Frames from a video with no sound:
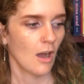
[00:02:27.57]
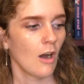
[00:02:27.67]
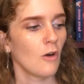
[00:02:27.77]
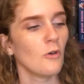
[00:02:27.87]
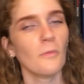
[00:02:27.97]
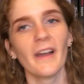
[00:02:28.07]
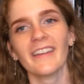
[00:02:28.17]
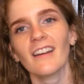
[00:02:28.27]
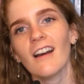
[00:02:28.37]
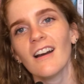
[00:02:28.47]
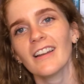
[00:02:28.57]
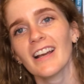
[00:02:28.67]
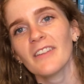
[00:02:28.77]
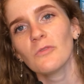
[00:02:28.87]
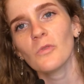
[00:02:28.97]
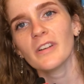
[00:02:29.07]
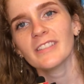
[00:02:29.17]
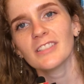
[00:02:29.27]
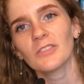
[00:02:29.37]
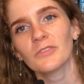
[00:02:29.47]
Oh my god, I've wanted
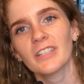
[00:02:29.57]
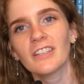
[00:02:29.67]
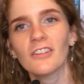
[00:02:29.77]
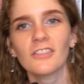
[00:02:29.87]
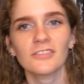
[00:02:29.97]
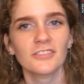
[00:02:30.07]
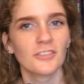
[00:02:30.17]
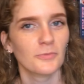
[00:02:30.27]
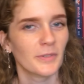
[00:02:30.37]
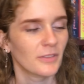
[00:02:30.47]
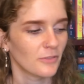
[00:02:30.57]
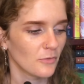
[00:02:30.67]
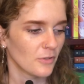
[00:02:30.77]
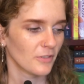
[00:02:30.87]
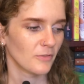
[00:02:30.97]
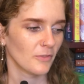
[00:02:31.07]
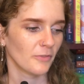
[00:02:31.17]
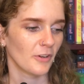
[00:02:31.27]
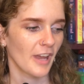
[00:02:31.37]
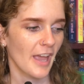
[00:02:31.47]
to read Girl Serpent Thorn for
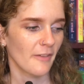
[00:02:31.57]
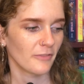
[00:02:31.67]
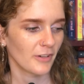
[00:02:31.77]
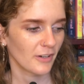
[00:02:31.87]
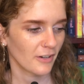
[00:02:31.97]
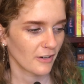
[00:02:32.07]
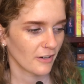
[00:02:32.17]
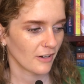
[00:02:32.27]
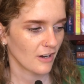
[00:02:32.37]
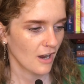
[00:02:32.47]
forever.